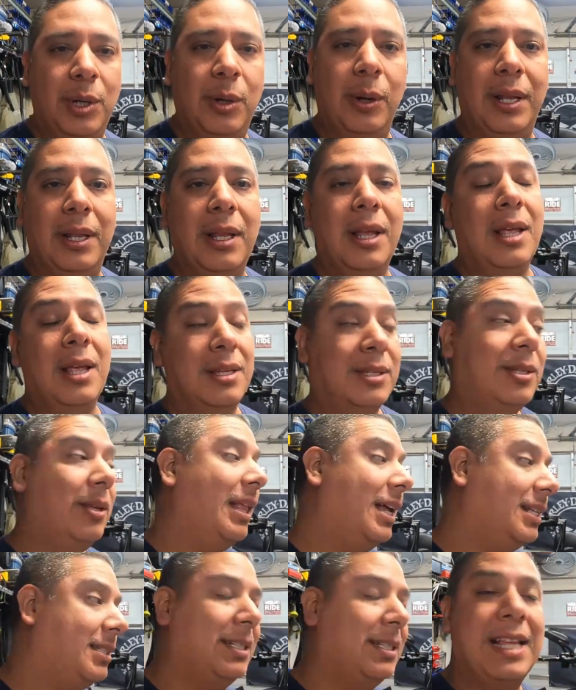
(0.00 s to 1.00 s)
do it.
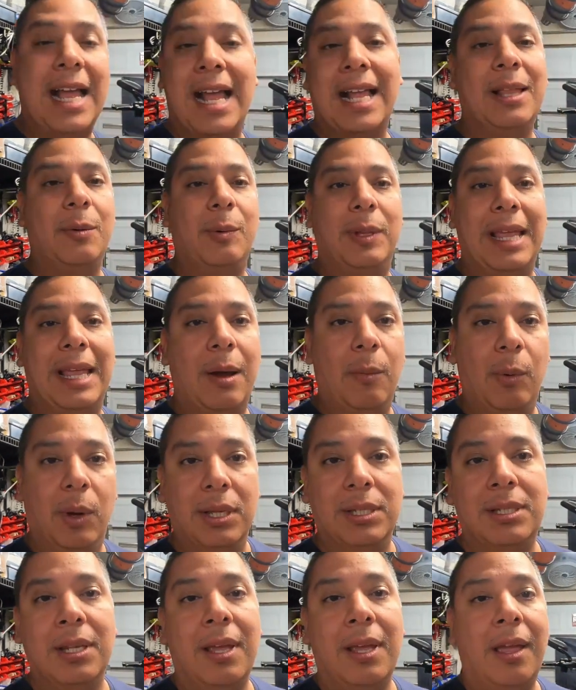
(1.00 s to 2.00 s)
So that's exactly what that
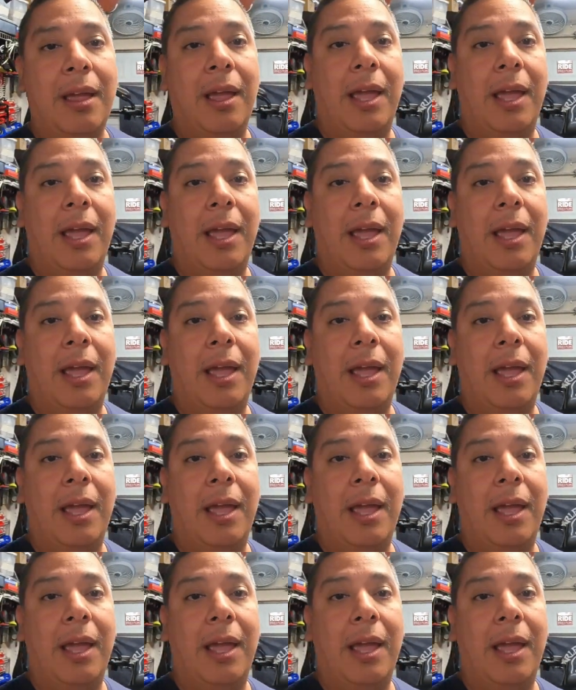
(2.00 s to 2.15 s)
was.